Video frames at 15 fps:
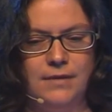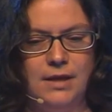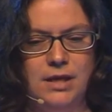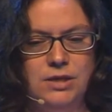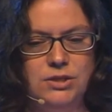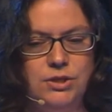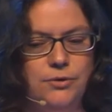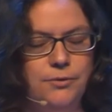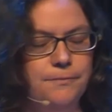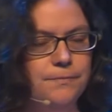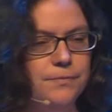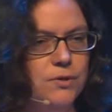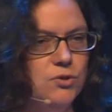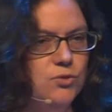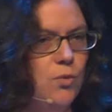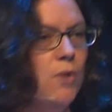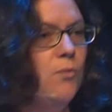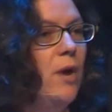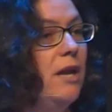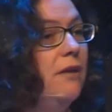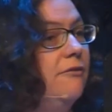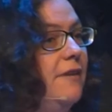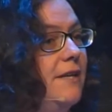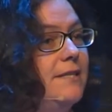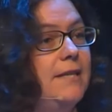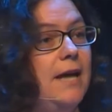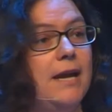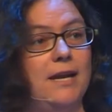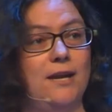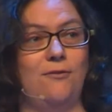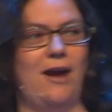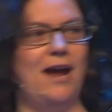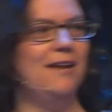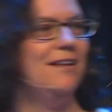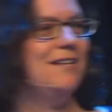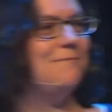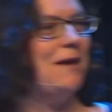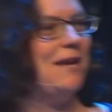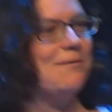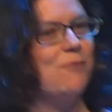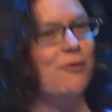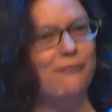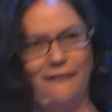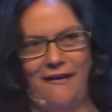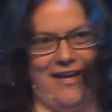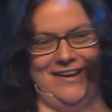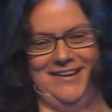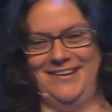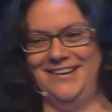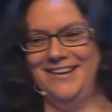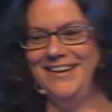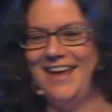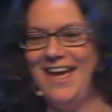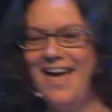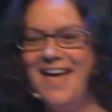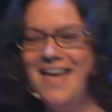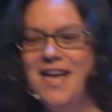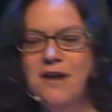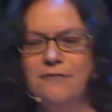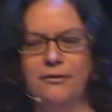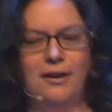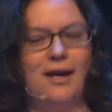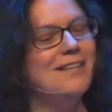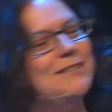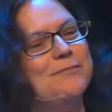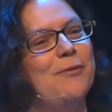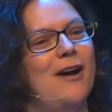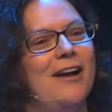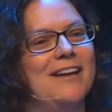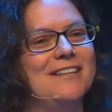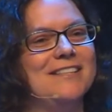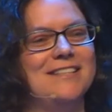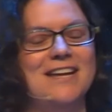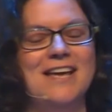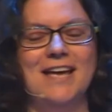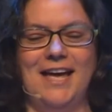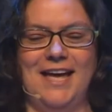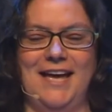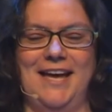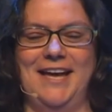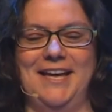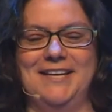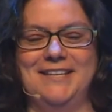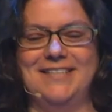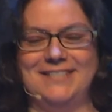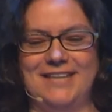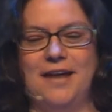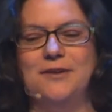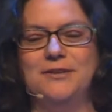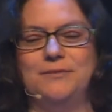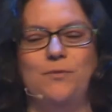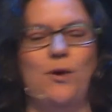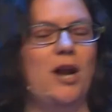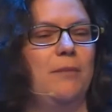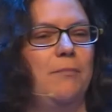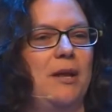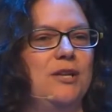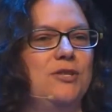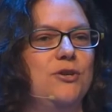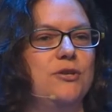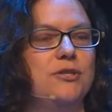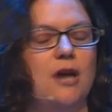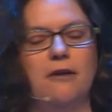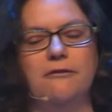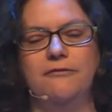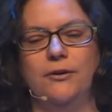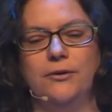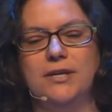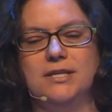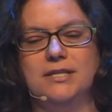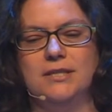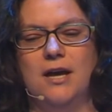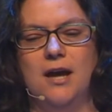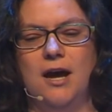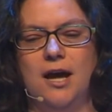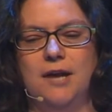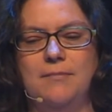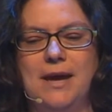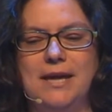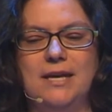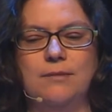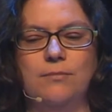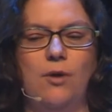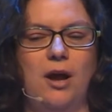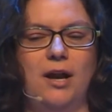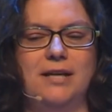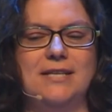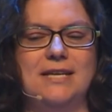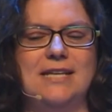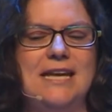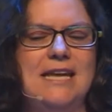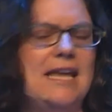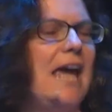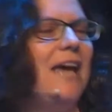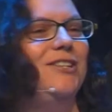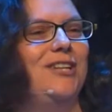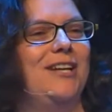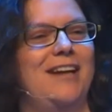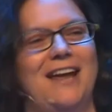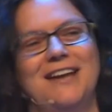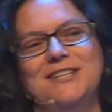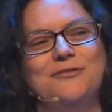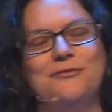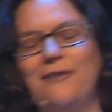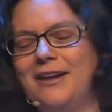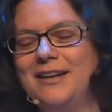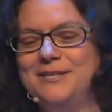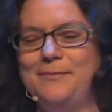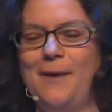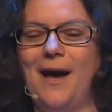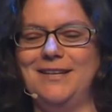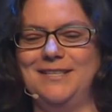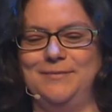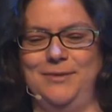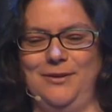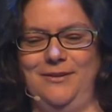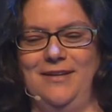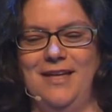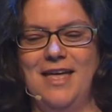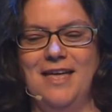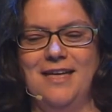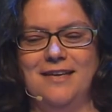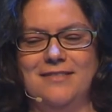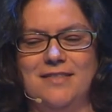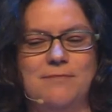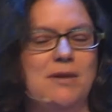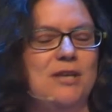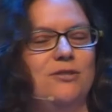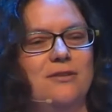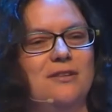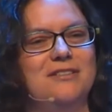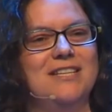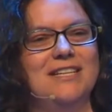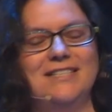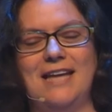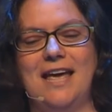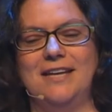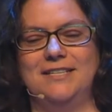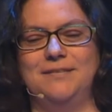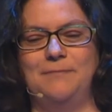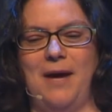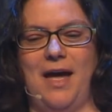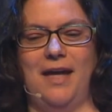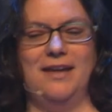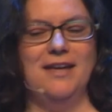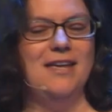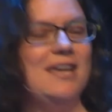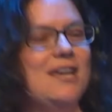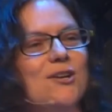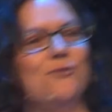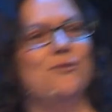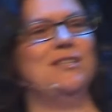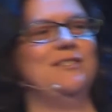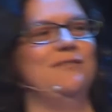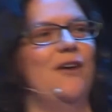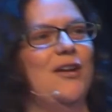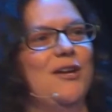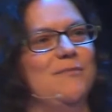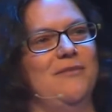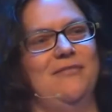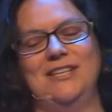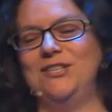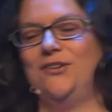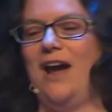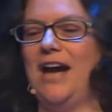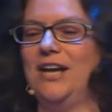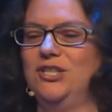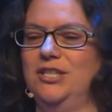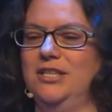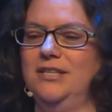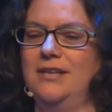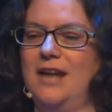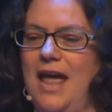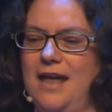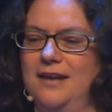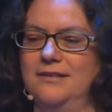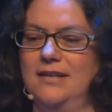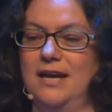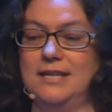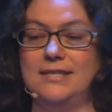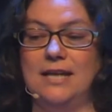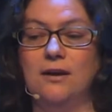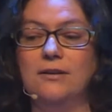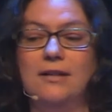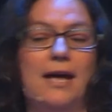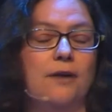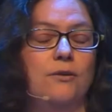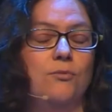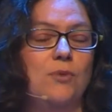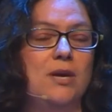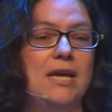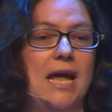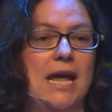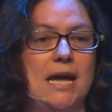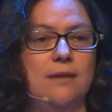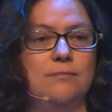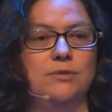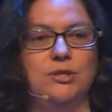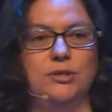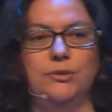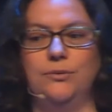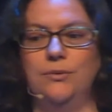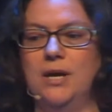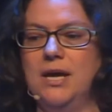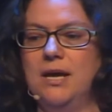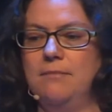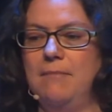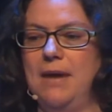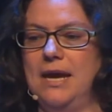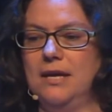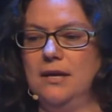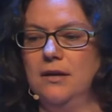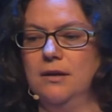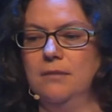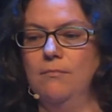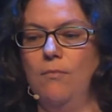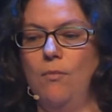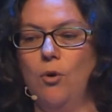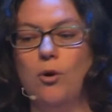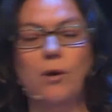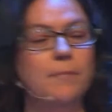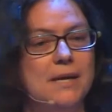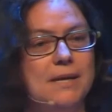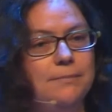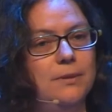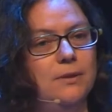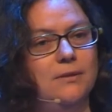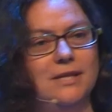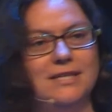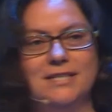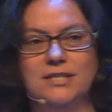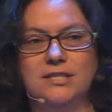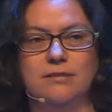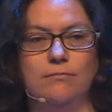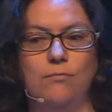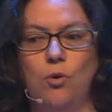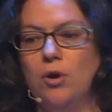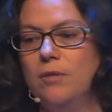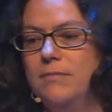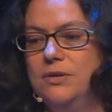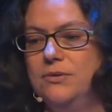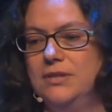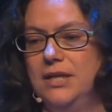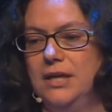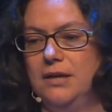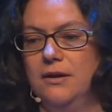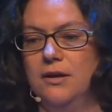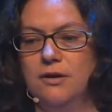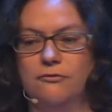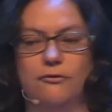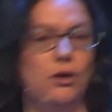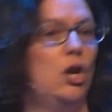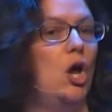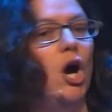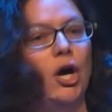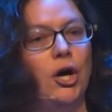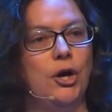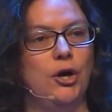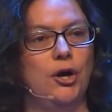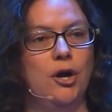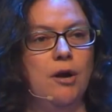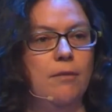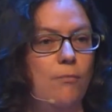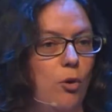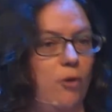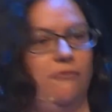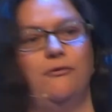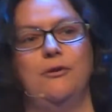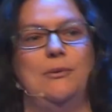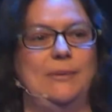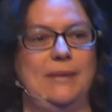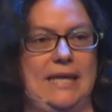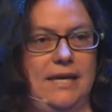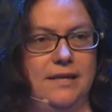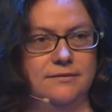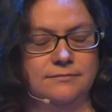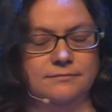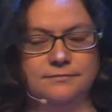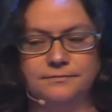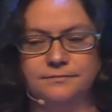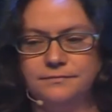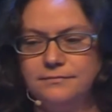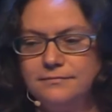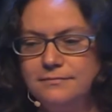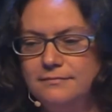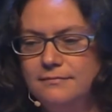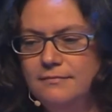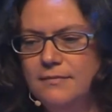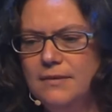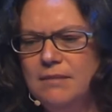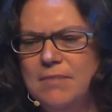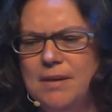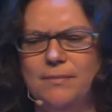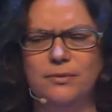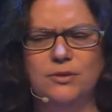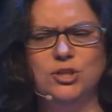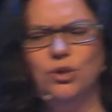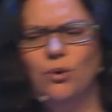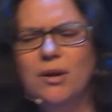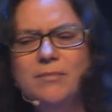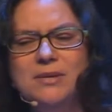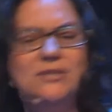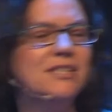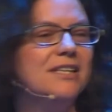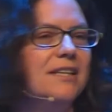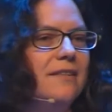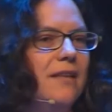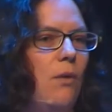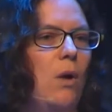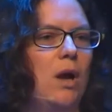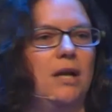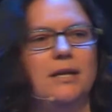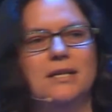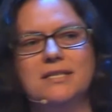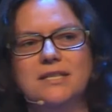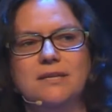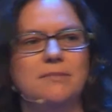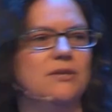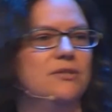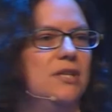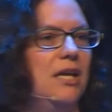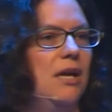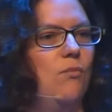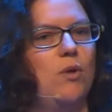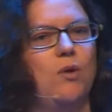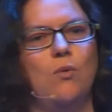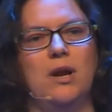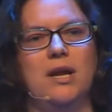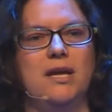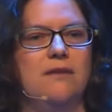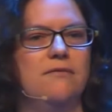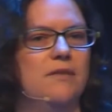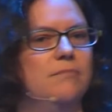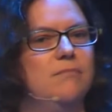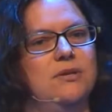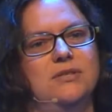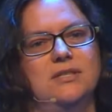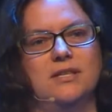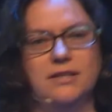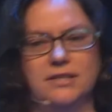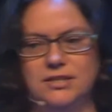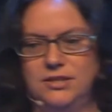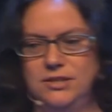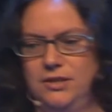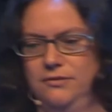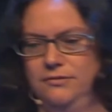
So there's one way to fix sign-in, right? Let's make it more fun, yeah? For lots of products, designers and product managers are focused on making products as engaging and as fun as possible. They measure their success by increased volume of interaction, and at SoundCloud, we aim to make more people listen to more music for longer, more frequently. People enjoy music, they want to listen to music, and we want to give them music to listen to.